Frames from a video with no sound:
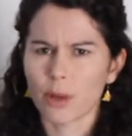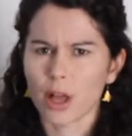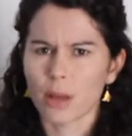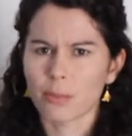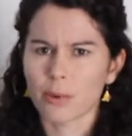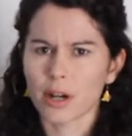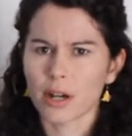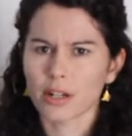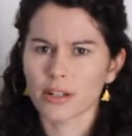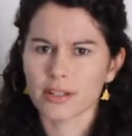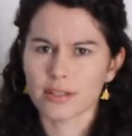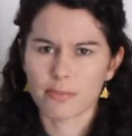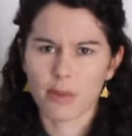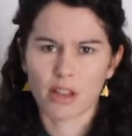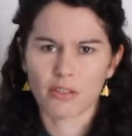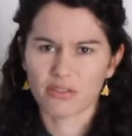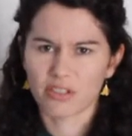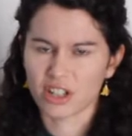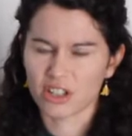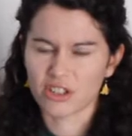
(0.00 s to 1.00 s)
ballparks
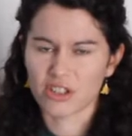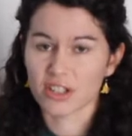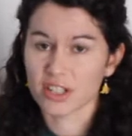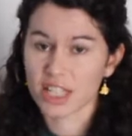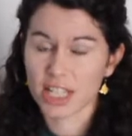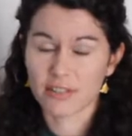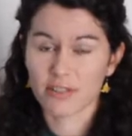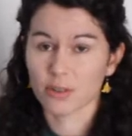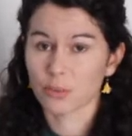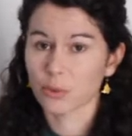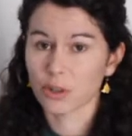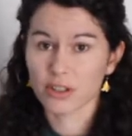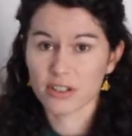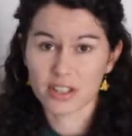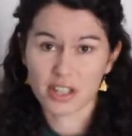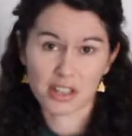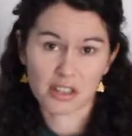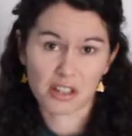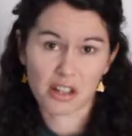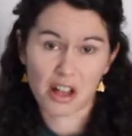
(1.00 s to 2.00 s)
malfunctions even
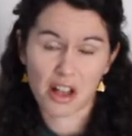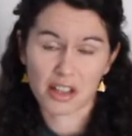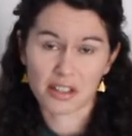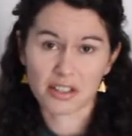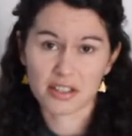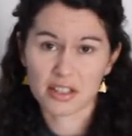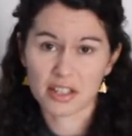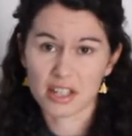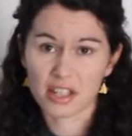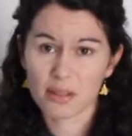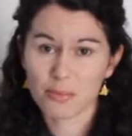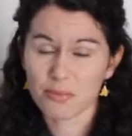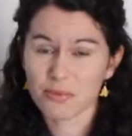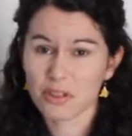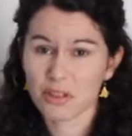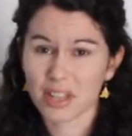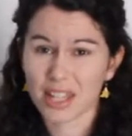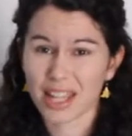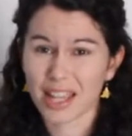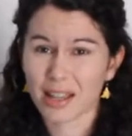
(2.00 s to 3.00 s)
worse than the Coliseum
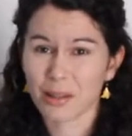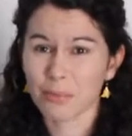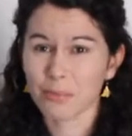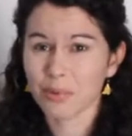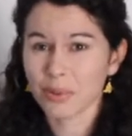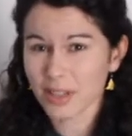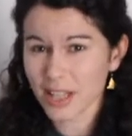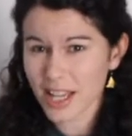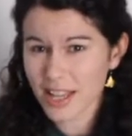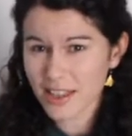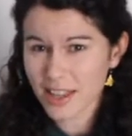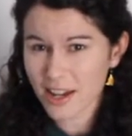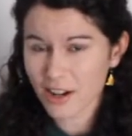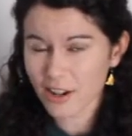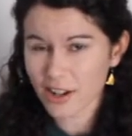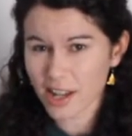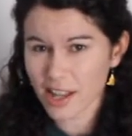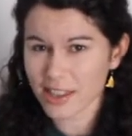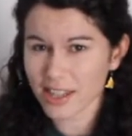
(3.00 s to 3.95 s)
so they can't play there,